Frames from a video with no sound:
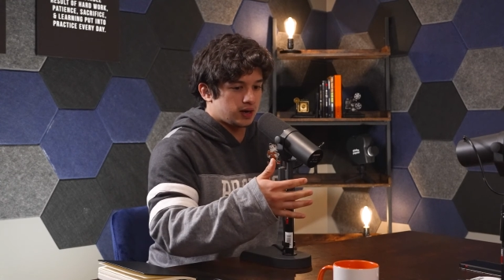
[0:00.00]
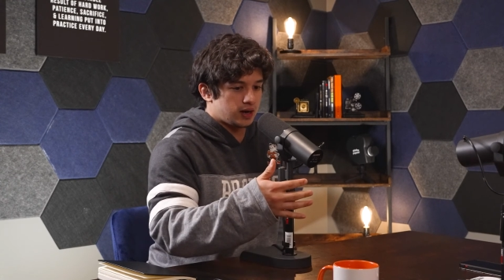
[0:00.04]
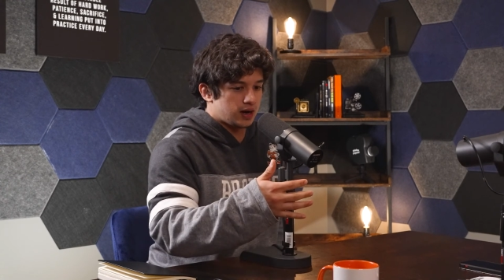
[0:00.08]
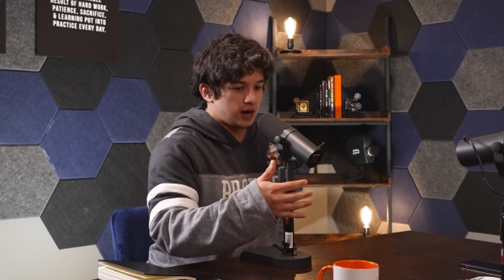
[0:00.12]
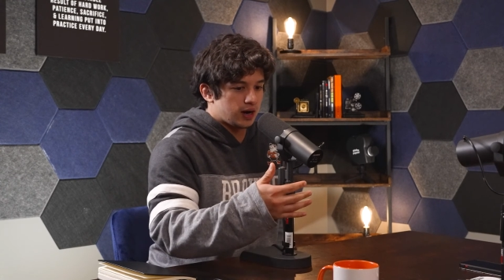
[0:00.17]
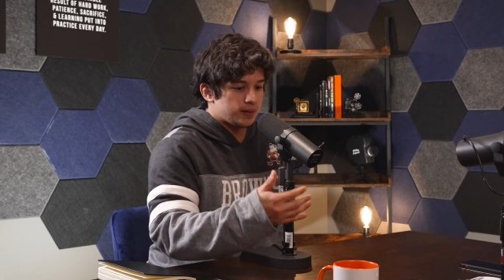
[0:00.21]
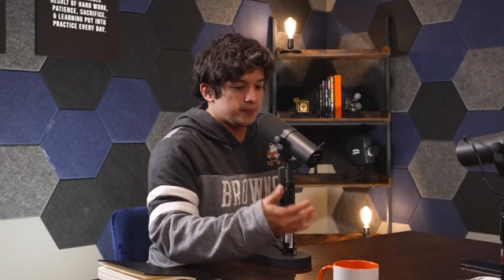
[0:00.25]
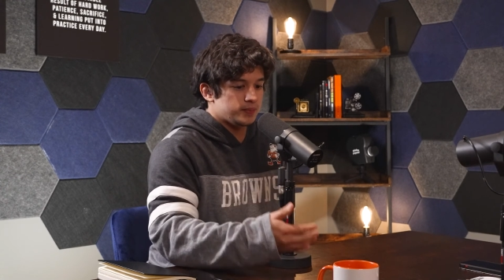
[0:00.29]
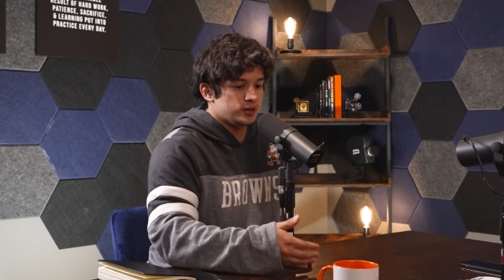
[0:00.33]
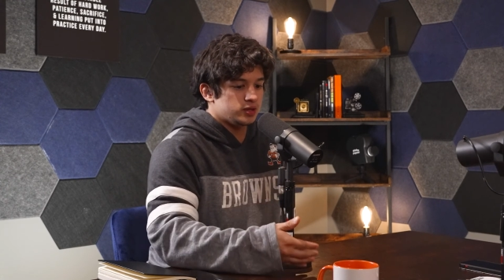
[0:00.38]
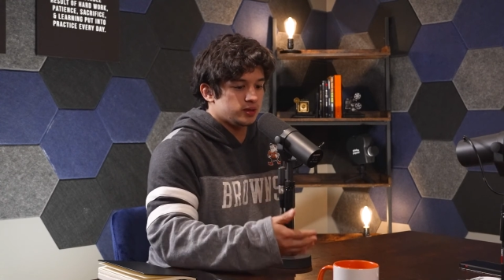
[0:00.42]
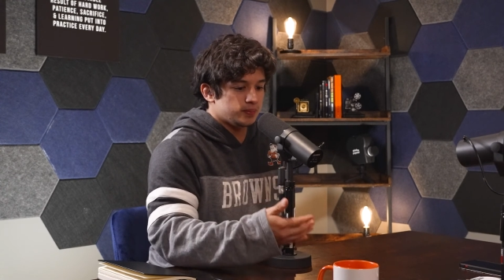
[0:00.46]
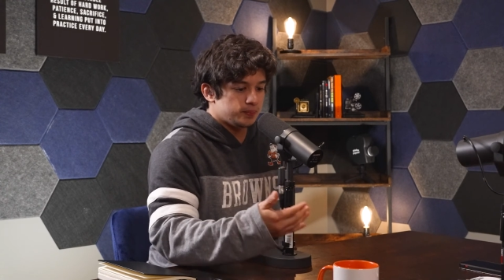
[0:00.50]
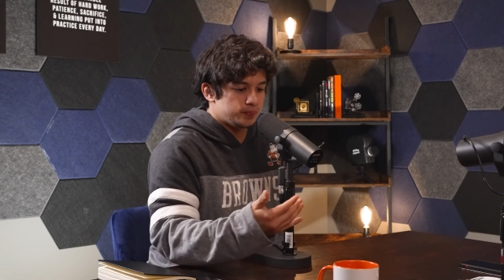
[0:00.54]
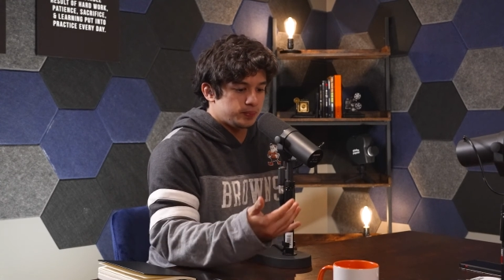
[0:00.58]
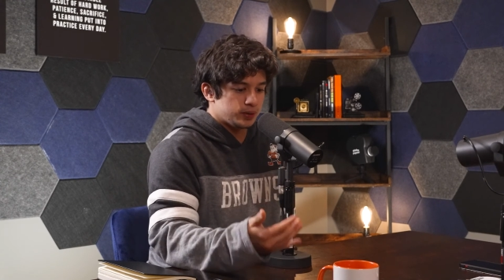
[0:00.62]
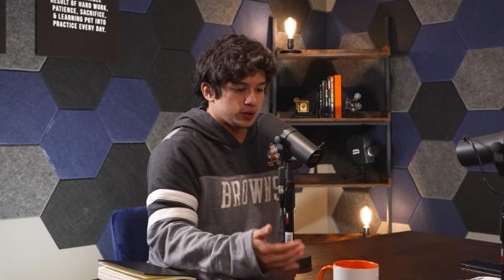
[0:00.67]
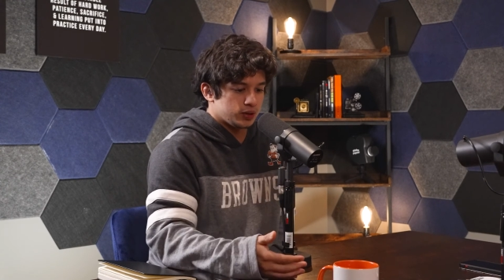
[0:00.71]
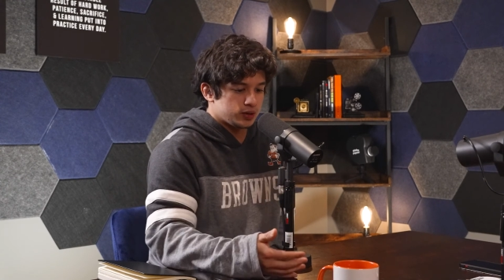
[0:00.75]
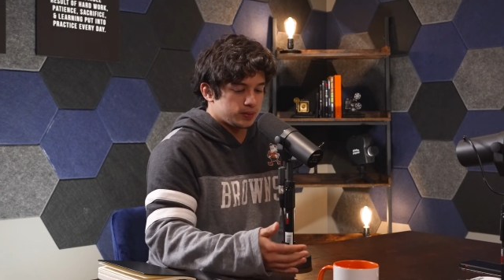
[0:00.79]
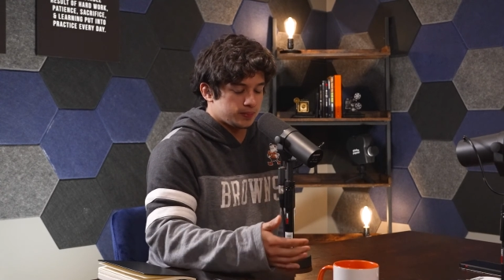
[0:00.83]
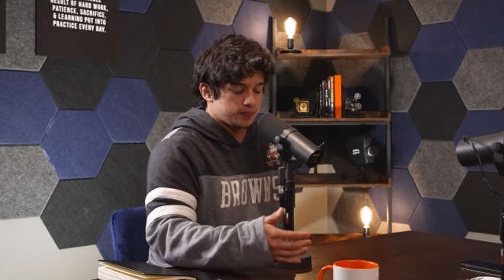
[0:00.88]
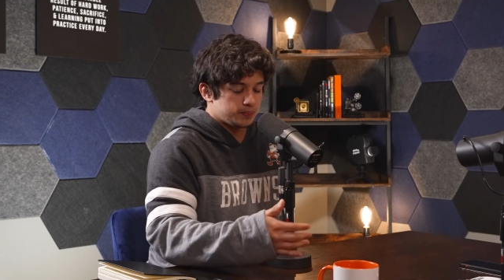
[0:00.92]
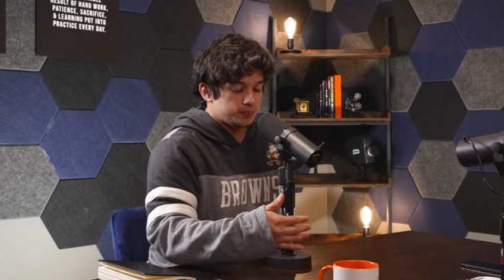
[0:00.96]
in
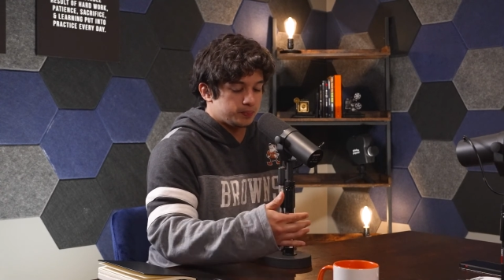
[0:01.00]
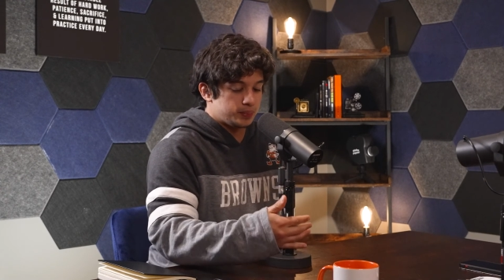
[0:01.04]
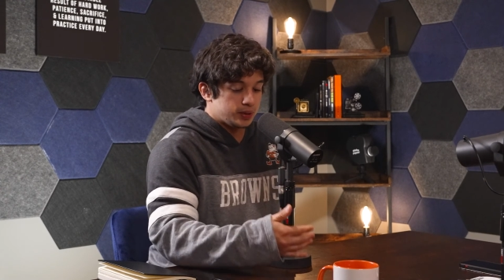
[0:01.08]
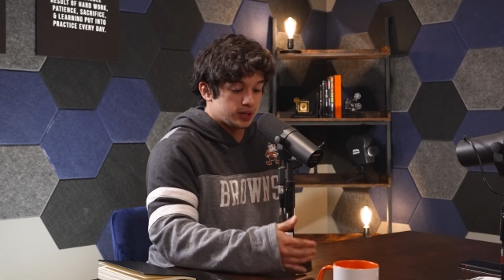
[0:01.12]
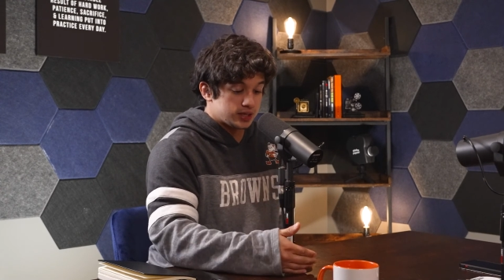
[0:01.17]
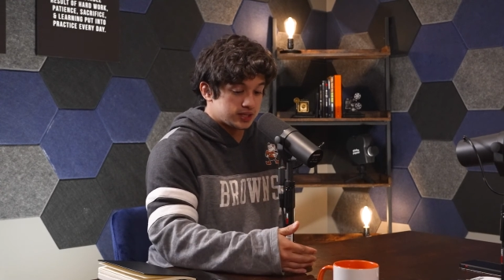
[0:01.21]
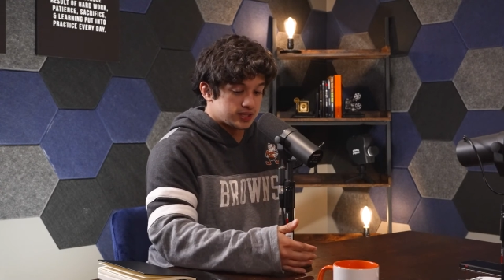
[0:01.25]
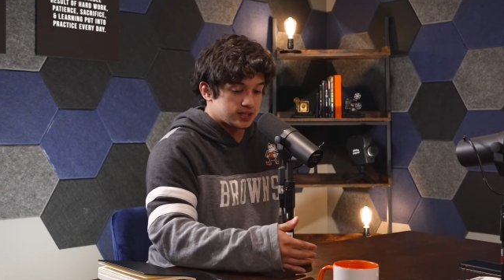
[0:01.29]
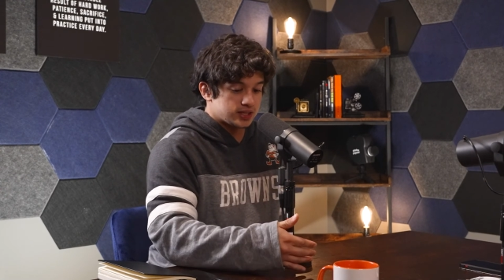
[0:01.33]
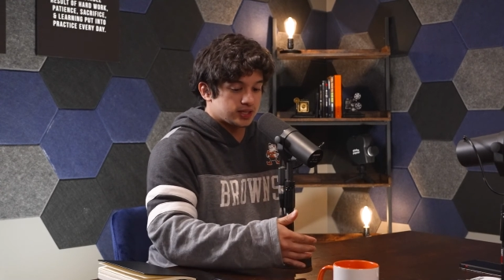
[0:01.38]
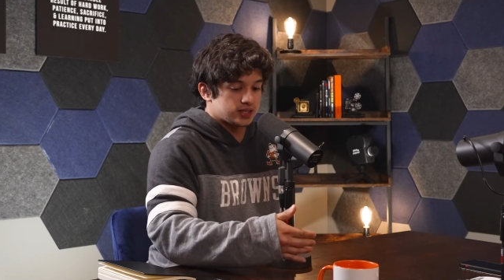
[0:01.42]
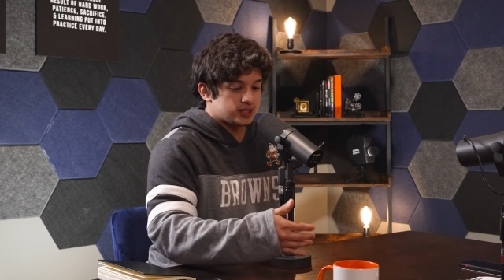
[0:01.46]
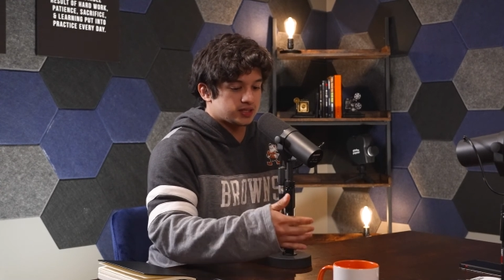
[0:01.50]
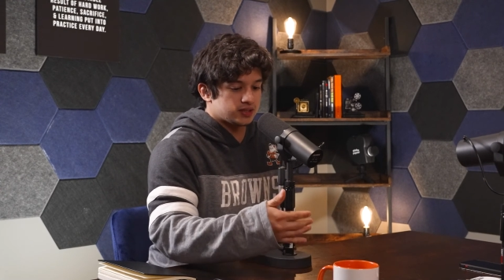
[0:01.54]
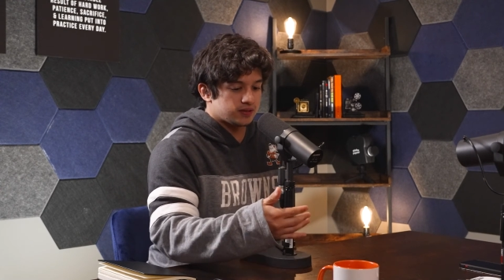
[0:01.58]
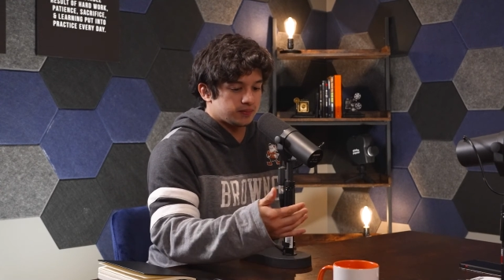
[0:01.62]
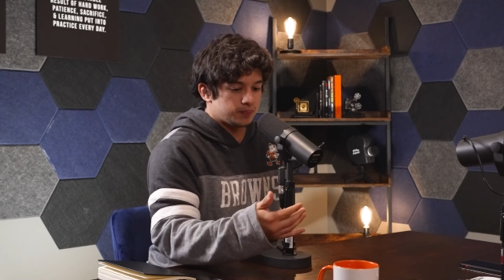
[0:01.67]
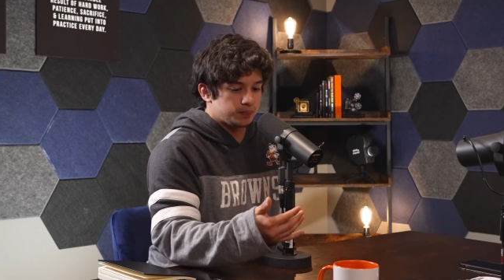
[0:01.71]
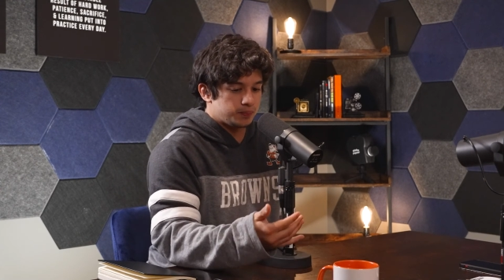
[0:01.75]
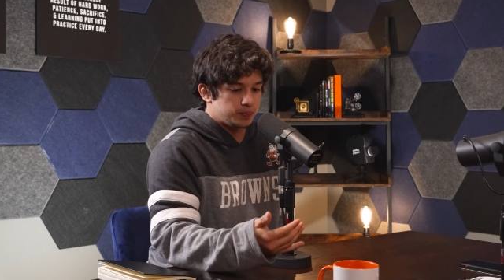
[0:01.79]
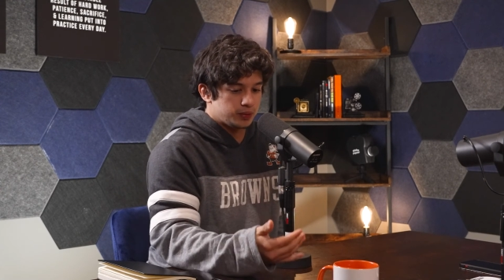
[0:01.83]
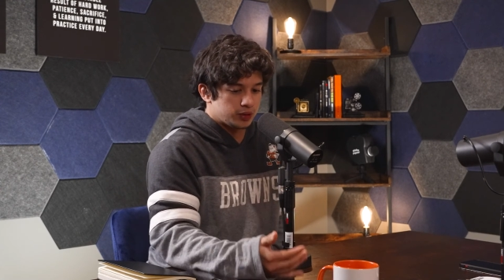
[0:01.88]
the business of